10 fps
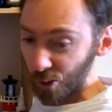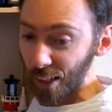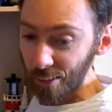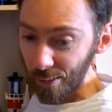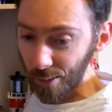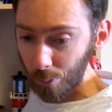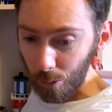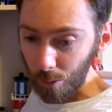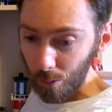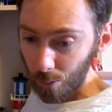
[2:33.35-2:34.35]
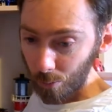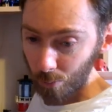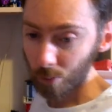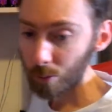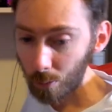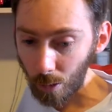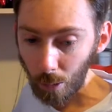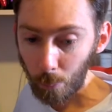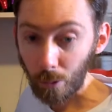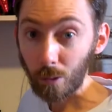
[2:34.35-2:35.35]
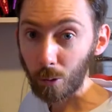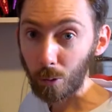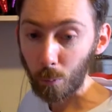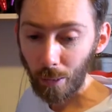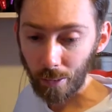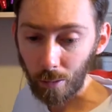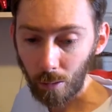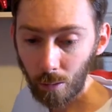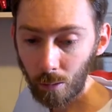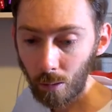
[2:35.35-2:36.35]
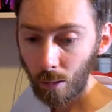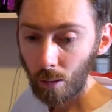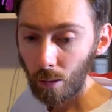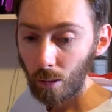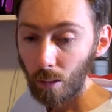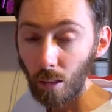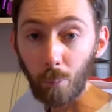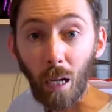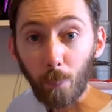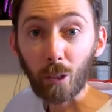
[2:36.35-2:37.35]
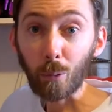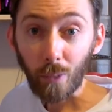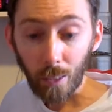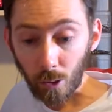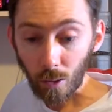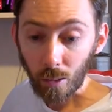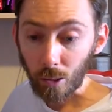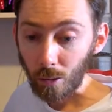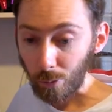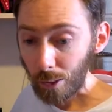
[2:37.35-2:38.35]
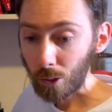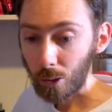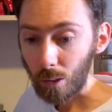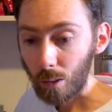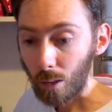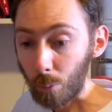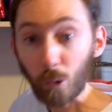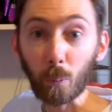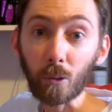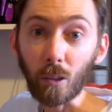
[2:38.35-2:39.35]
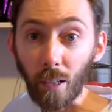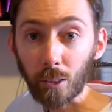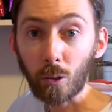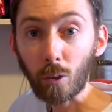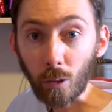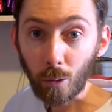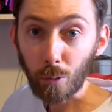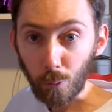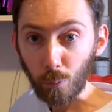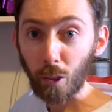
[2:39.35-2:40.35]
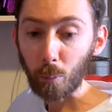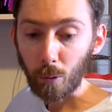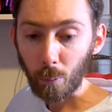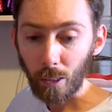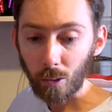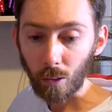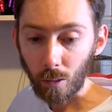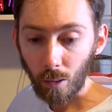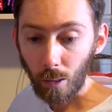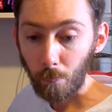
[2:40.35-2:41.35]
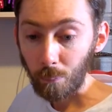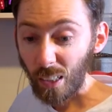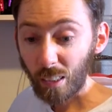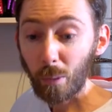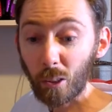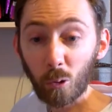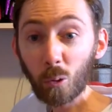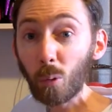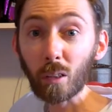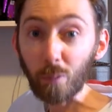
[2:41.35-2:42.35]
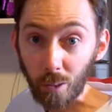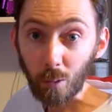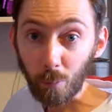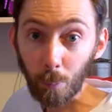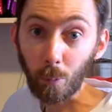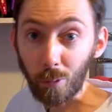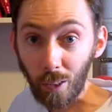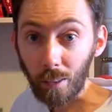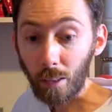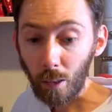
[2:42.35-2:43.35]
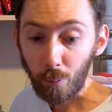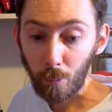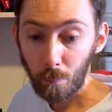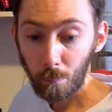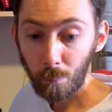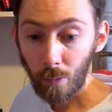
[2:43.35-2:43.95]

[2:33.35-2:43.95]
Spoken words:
the thigh together when you're putting the screws back in. I'm happy to provide installation advice. I'm going to put directions on the Toy Foo Facebook page, and I can make a tutorial video if people would find that helpful.